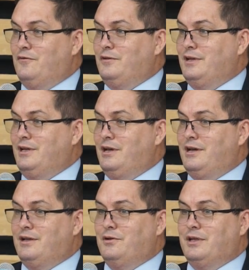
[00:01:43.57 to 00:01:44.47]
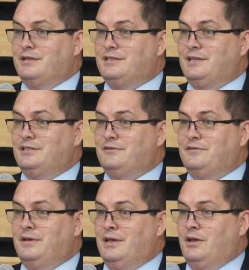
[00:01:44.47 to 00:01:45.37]
Hopefully you'll get a sense
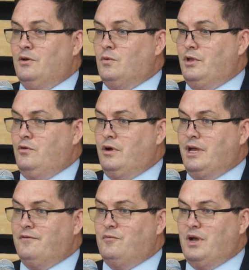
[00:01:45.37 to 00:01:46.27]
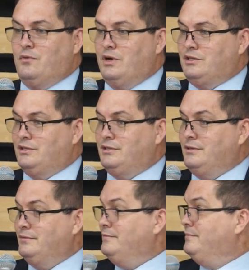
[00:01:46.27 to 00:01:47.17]
of really who I am from my questions.